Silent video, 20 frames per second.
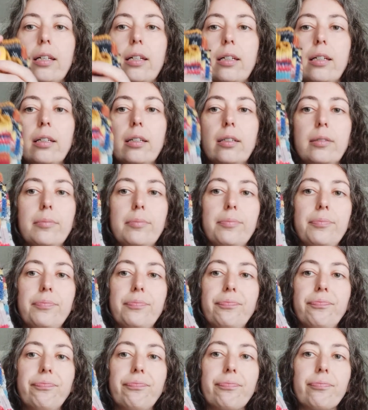
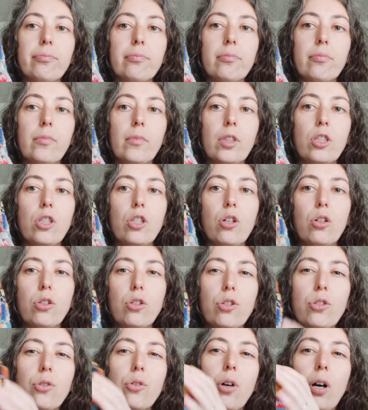um,
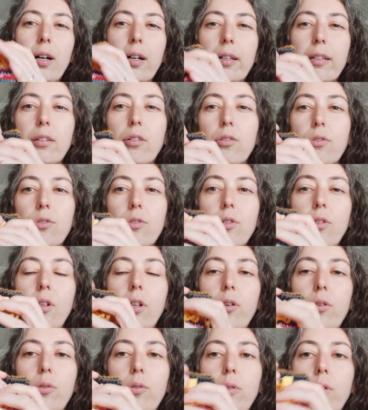not too high, not too
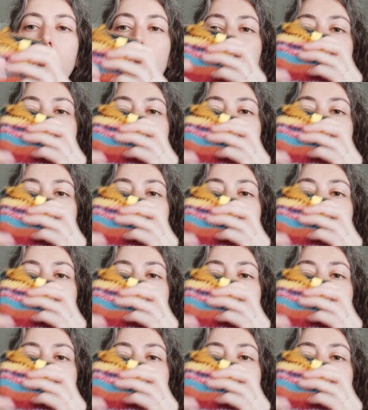low